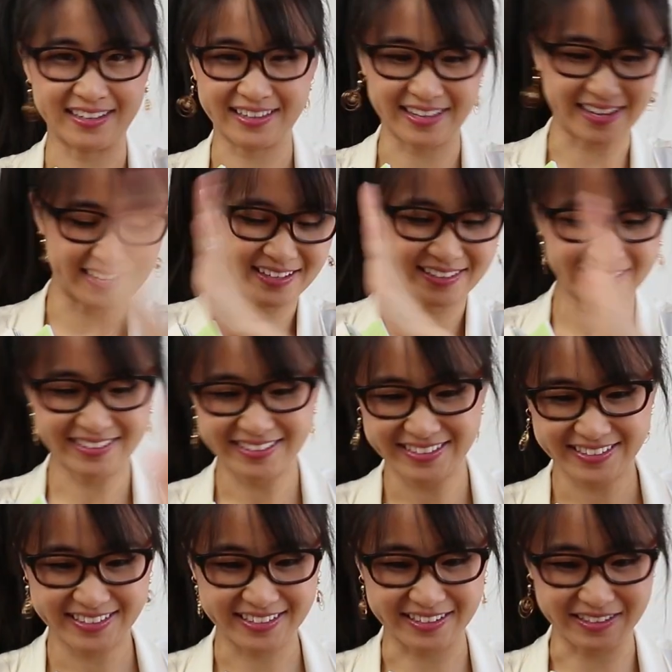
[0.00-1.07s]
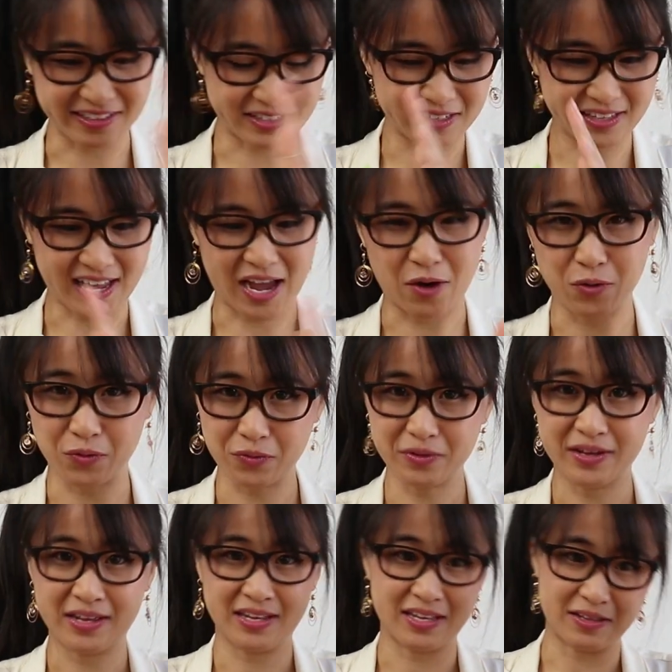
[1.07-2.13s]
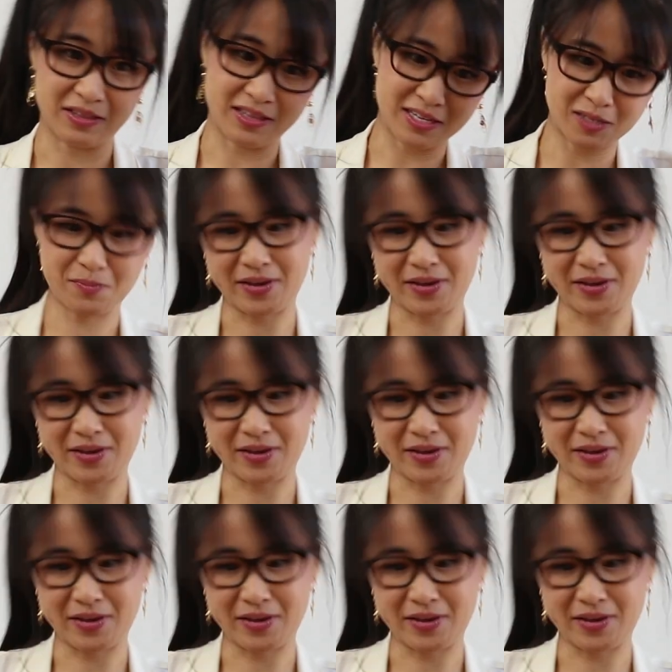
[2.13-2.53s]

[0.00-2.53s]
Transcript: like, you know, how this